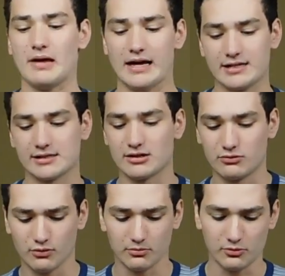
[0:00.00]
as the
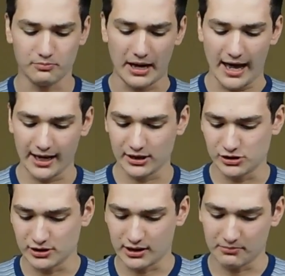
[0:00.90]
normal
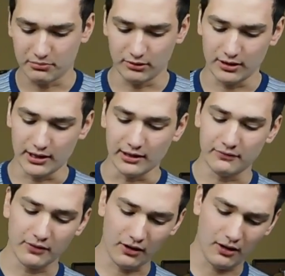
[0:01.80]
packaging, I
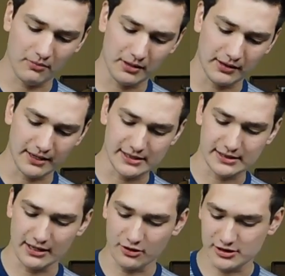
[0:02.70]
believe, um, unless
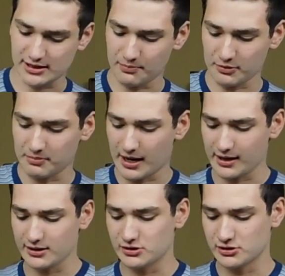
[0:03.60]
they are separate
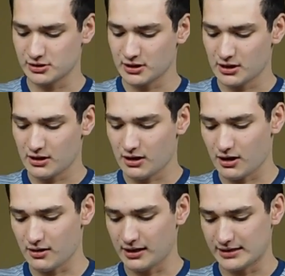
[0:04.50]
packaged
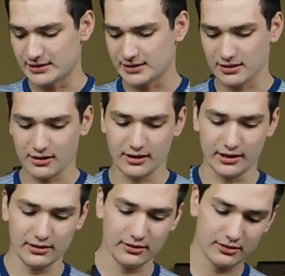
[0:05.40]
uh,
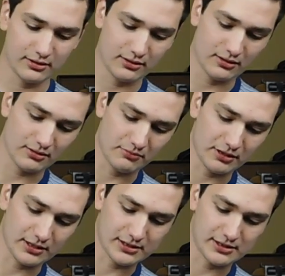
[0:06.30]
inside.
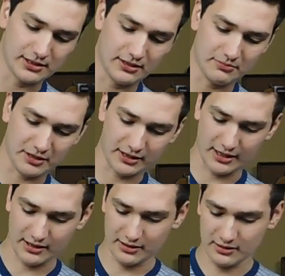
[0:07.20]
But let's see about
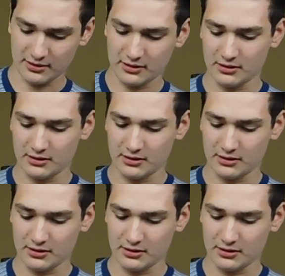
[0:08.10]
that.